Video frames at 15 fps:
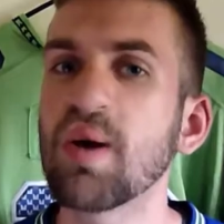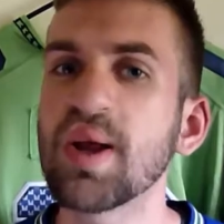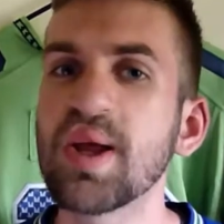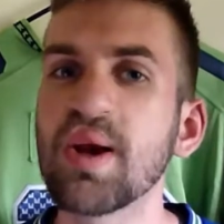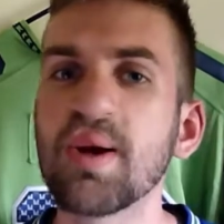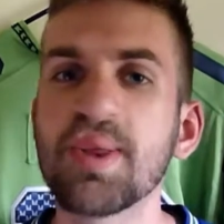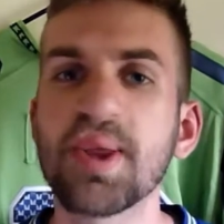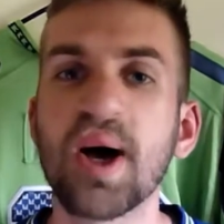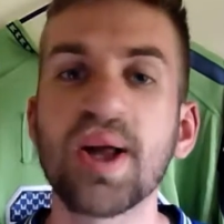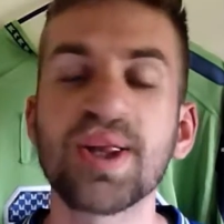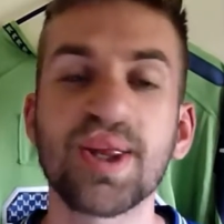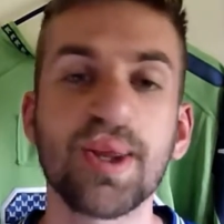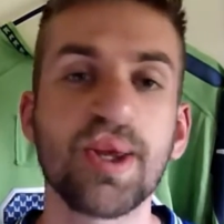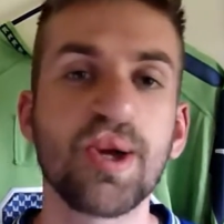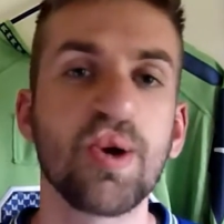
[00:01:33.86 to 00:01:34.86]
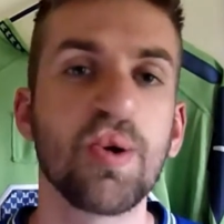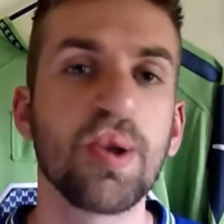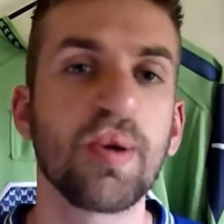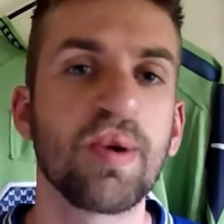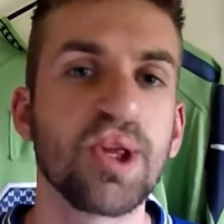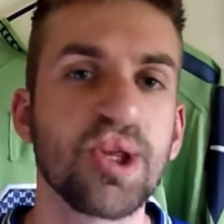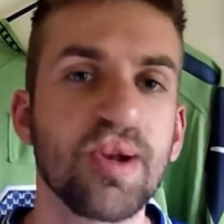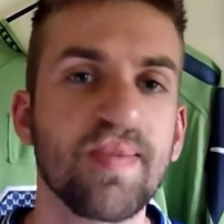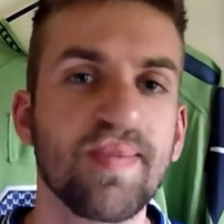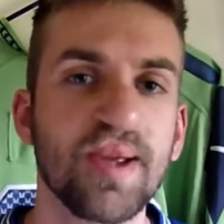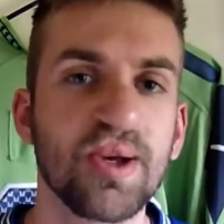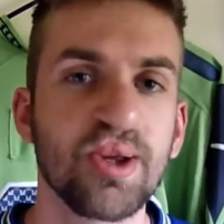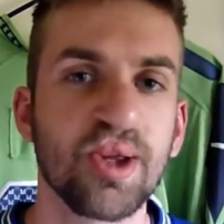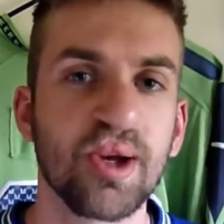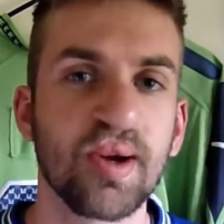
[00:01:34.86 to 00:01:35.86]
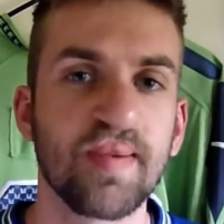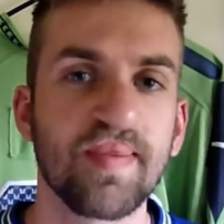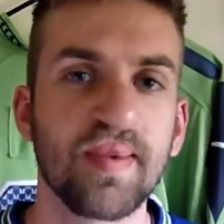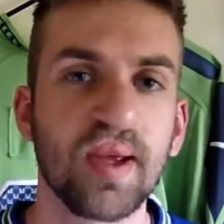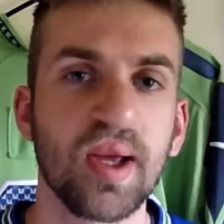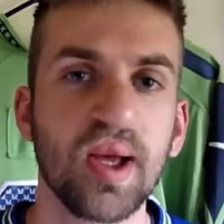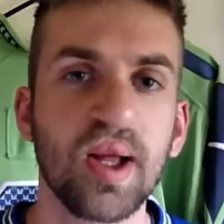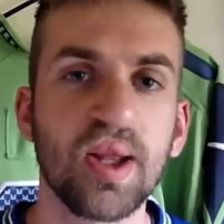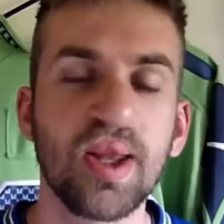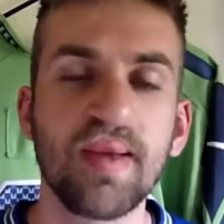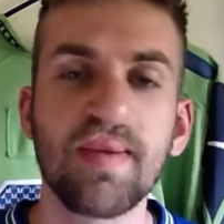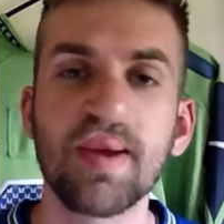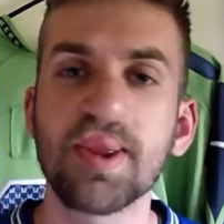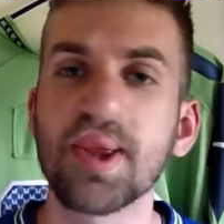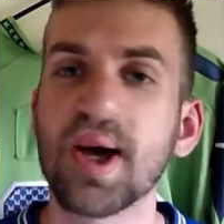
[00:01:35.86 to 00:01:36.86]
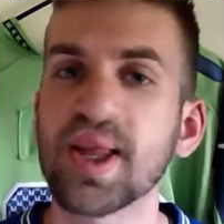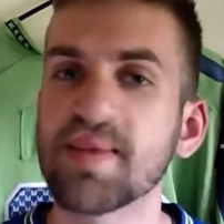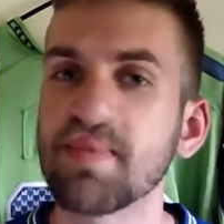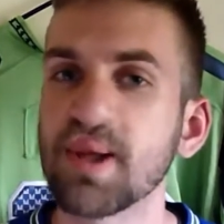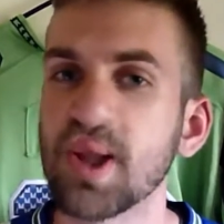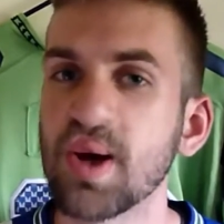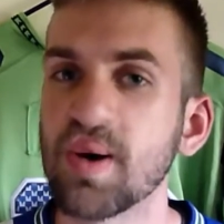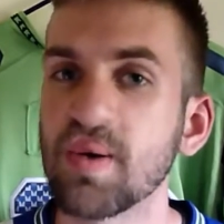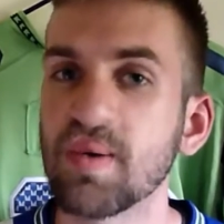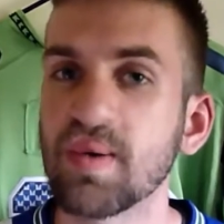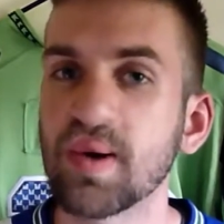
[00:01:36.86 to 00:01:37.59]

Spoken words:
are your thoughts on the old original field turf? Leave your thoughts below.